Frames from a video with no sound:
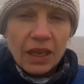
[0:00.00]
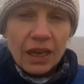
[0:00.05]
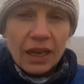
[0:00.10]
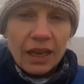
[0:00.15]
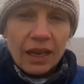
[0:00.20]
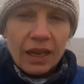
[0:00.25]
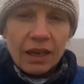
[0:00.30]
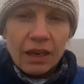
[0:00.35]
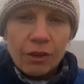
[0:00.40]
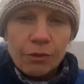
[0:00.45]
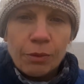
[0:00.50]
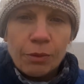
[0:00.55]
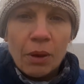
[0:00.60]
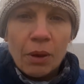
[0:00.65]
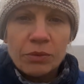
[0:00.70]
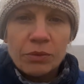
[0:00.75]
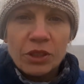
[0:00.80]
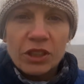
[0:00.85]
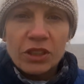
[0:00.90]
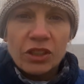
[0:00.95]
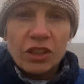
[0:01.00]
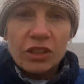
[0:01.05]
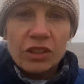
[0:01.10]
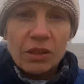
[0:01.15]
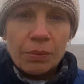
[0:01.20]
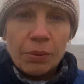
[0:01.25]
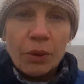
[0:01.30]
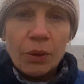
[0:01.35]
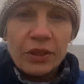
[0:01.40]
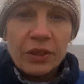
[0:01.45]
and I've popped in
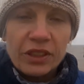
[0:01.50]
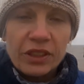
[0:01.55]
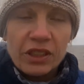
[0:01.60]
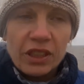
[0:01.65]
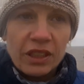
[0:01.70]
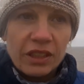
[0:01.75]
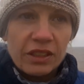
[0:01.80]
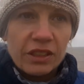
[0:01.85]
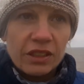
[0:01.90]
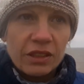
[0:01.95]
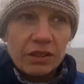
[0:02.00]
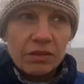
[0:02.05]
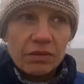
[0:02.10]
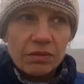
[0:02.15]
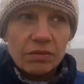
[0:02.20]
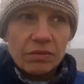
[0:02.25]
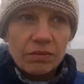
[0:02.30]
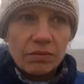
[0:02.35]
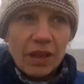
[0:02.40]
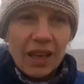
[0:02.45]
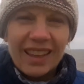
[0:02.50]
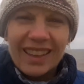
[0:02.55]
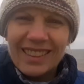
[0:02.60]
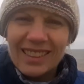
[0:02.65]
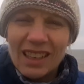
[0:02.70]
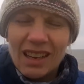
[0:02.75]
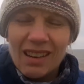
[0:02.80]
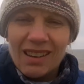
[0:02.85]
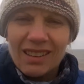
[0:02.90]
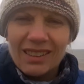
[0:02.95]
just a point six, I think
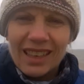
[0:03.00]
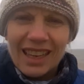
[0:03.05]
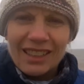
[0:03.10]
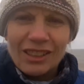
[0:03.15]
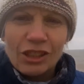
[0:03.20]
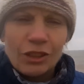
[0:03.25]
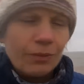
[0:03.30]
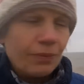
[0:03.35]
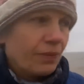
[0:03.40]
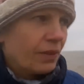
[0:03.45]
it's a hard edge,